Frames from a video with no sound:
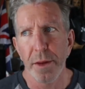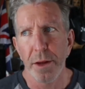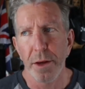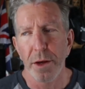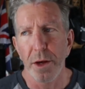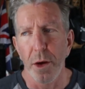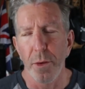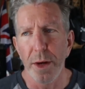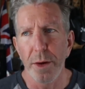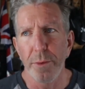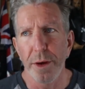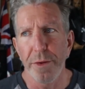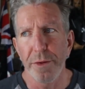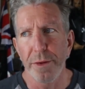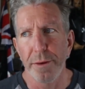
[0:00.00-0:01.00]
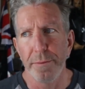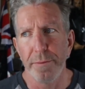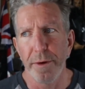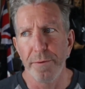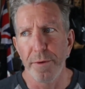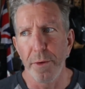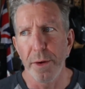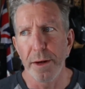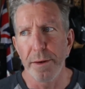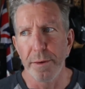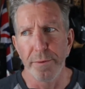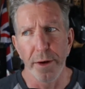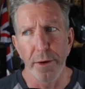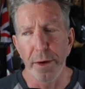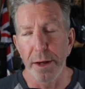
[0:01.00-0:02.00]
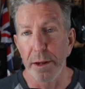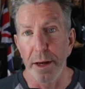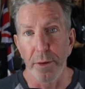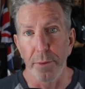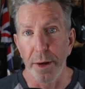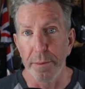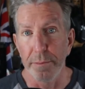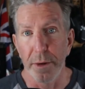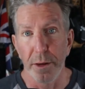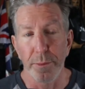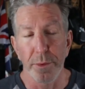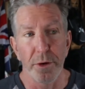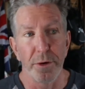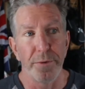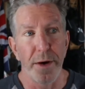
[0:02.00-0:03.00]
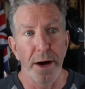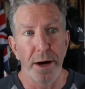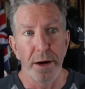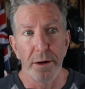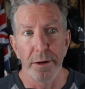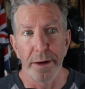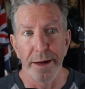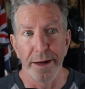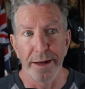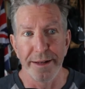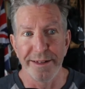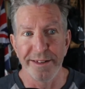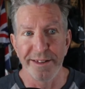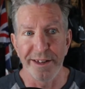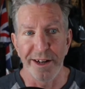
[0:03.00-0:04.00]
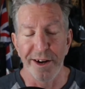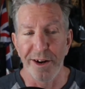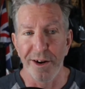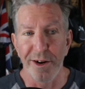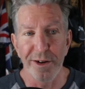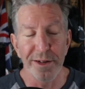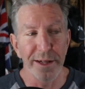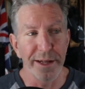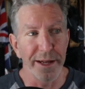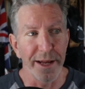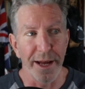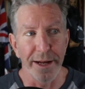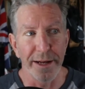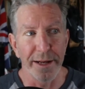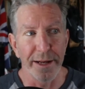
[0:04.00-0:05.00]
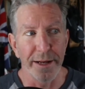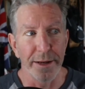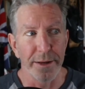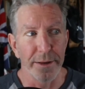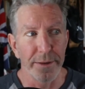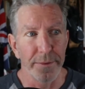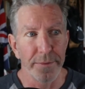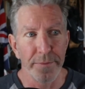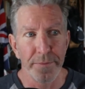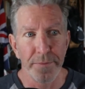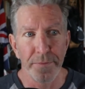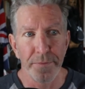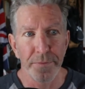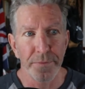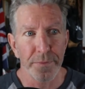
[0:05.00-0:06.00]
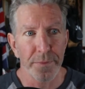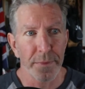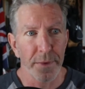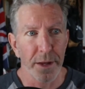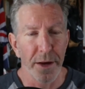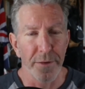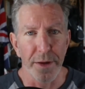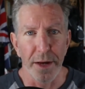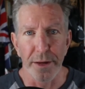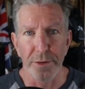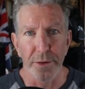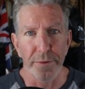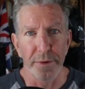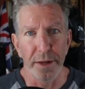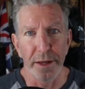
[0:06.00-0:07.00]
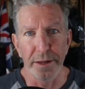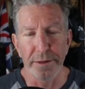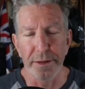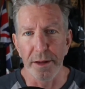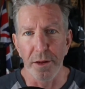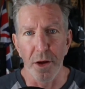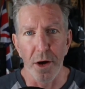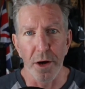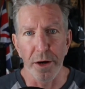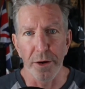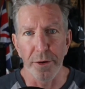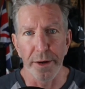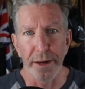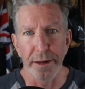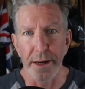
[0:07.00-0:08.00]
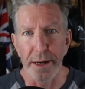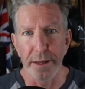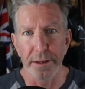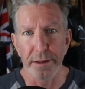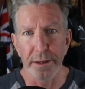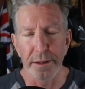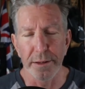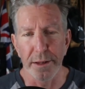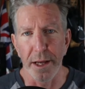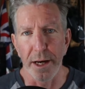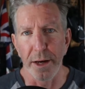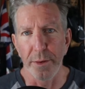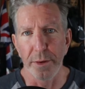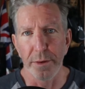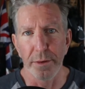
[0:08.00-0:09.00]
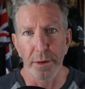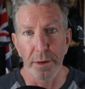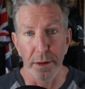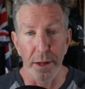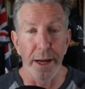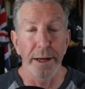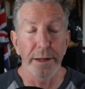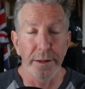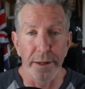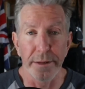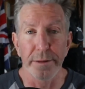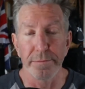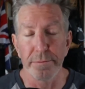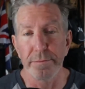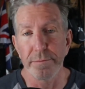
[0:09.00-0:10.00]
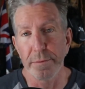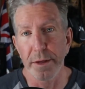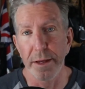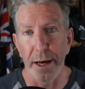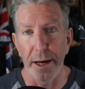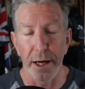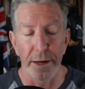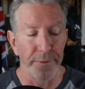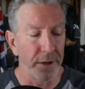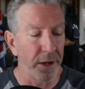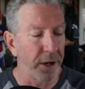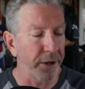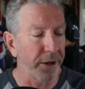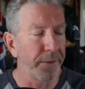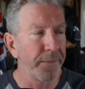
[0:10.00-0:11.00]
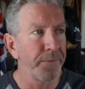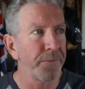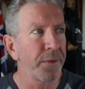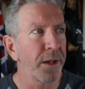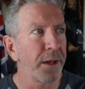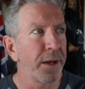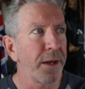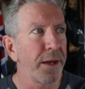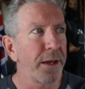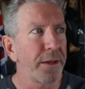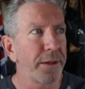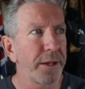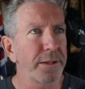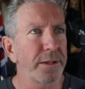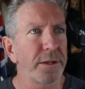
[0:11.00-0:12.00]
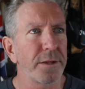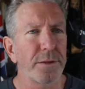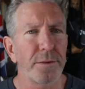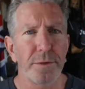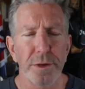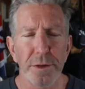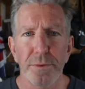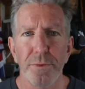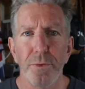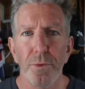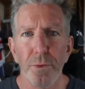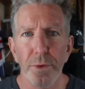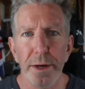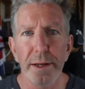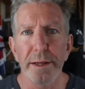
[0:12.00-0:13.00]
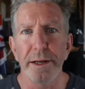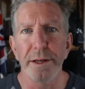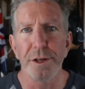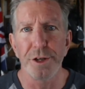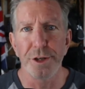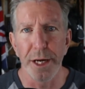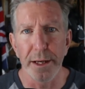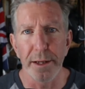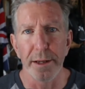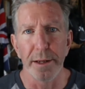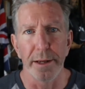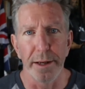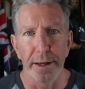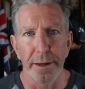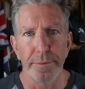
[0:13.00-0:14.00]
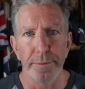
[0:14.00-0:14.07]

going with a very, very lightweight malt profile and hardly any of that sort of yeasty, lagery niceness that I would like to get out of a lager. This is just really gently